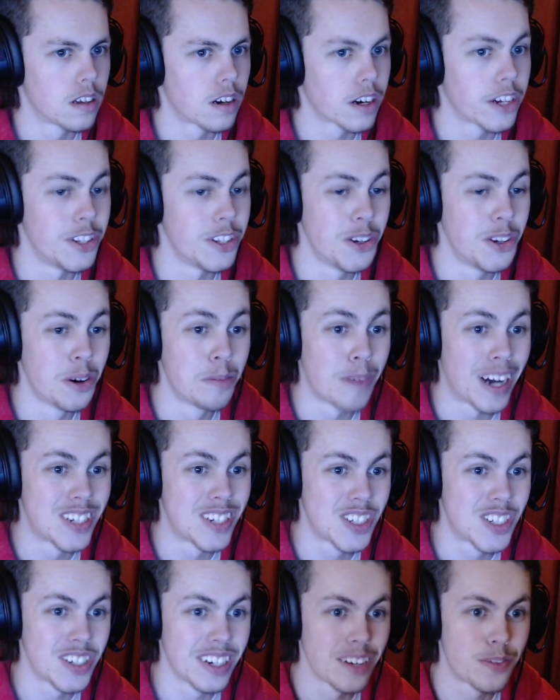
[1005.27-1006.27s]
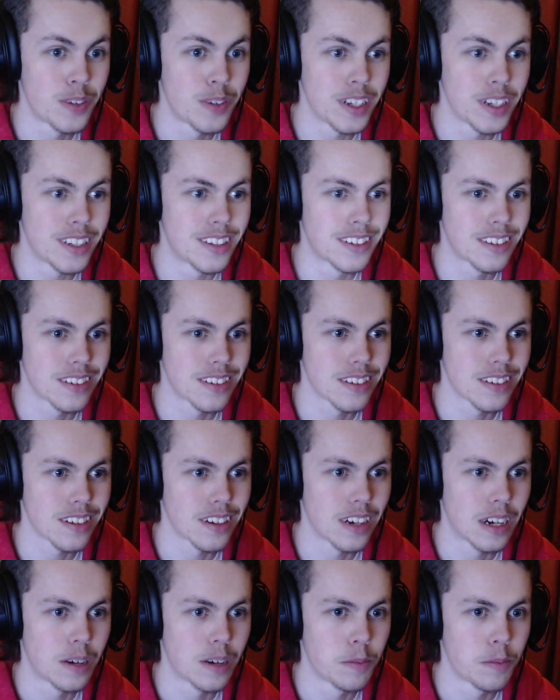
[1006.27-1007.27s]
Can you imagine if it's,
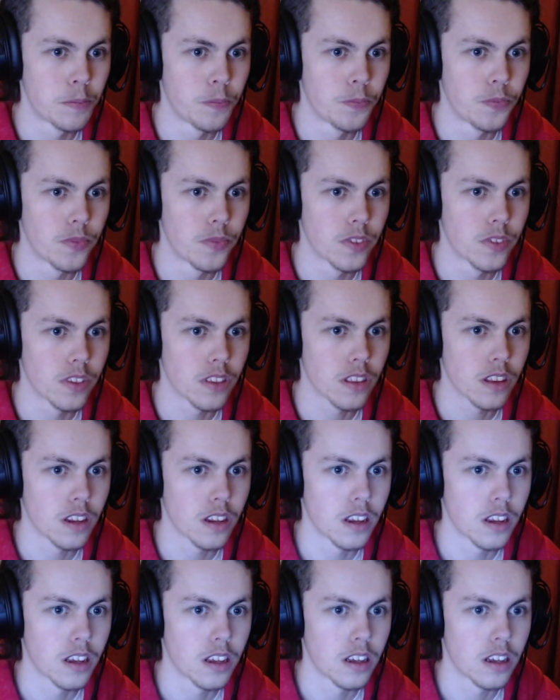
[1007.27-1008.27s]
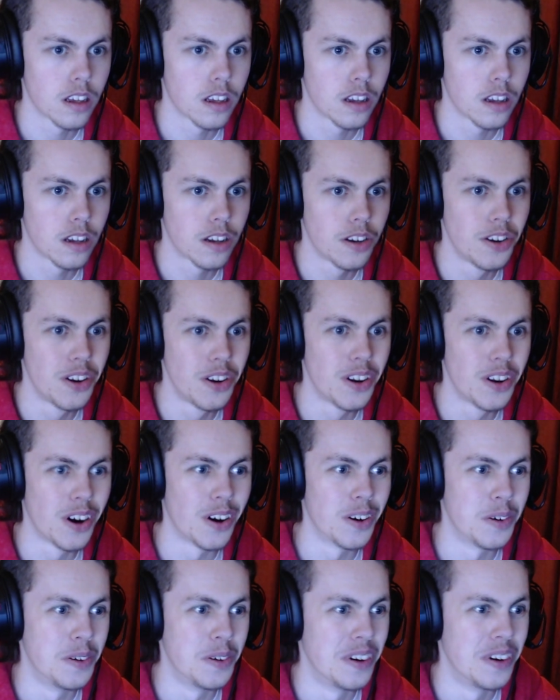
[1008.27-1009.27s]
um, oh. No.
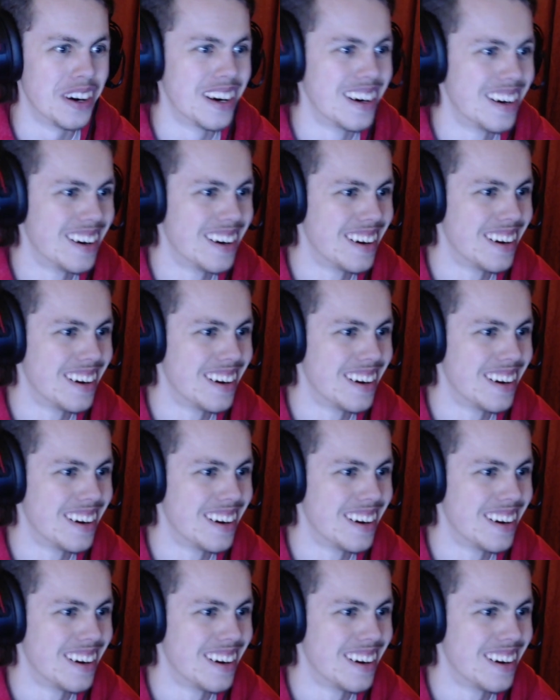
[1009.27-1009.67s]
Go ahead.